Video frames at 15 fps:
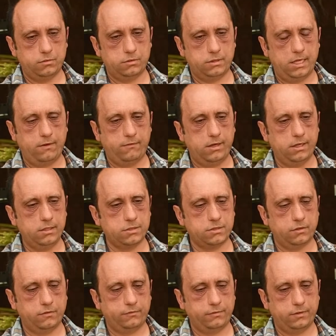the awareness
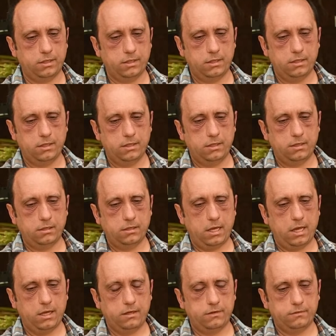of
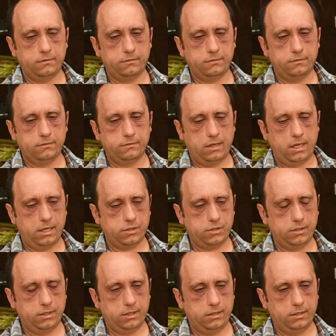how
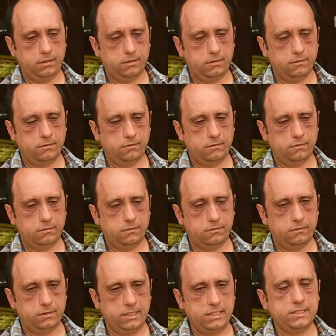actually
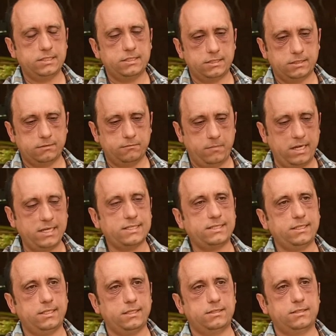these many
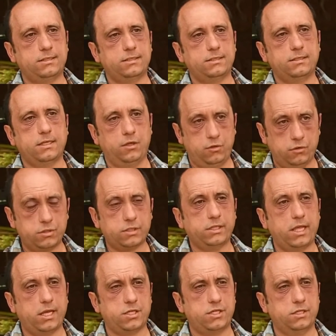seeds, a huge
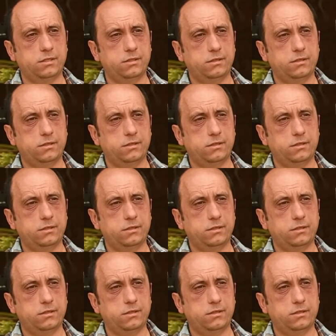collection,